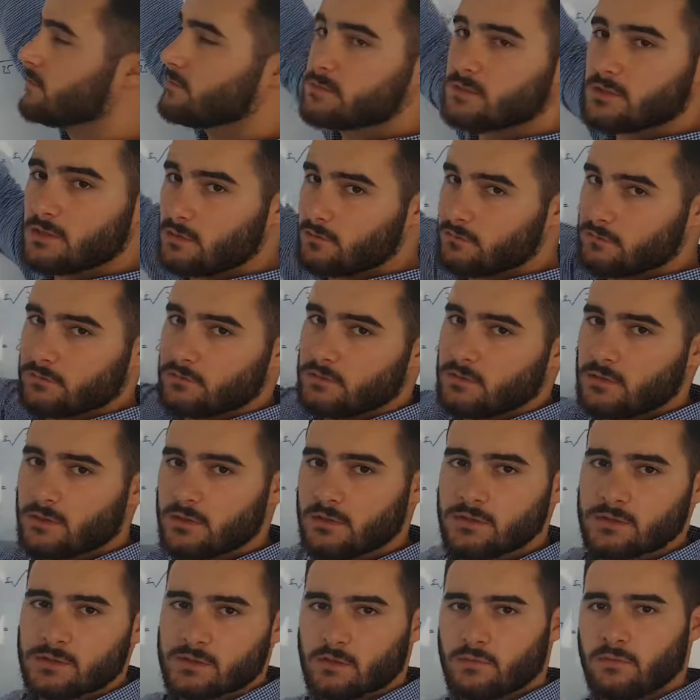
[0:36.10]
times 7.
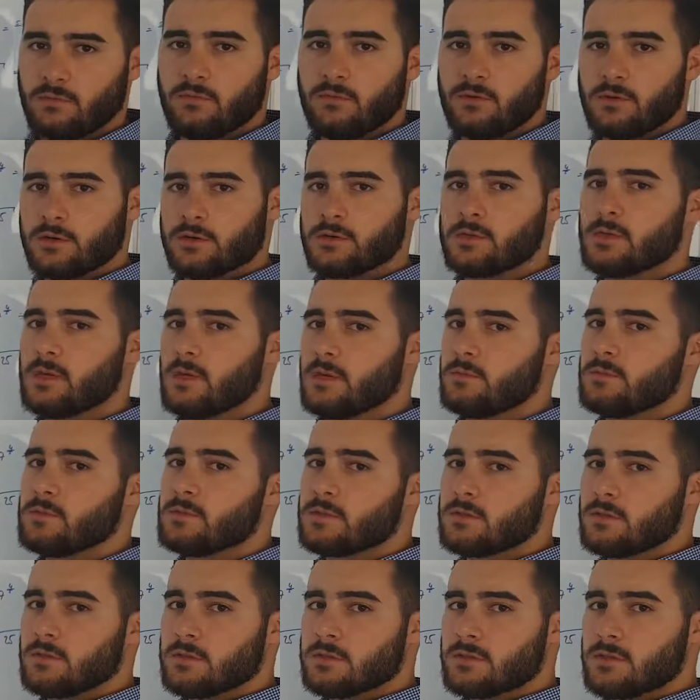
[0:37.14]
So 4
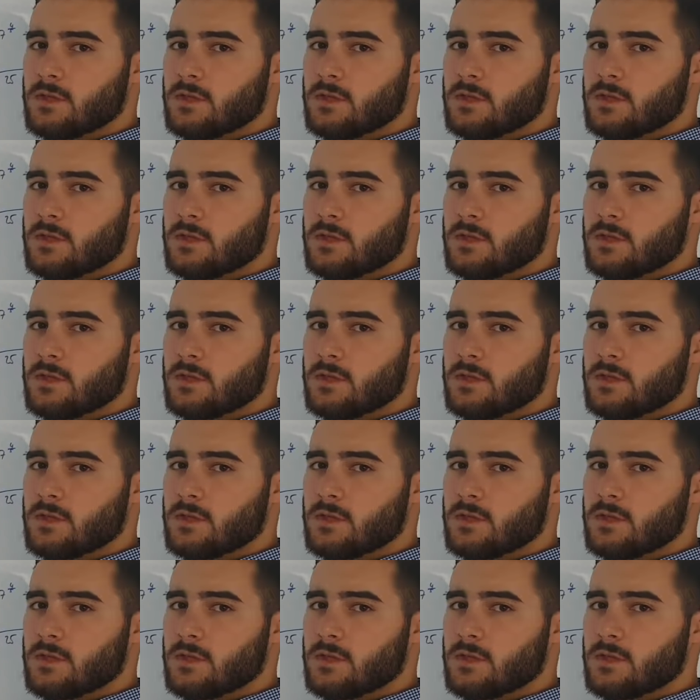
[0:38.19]
times the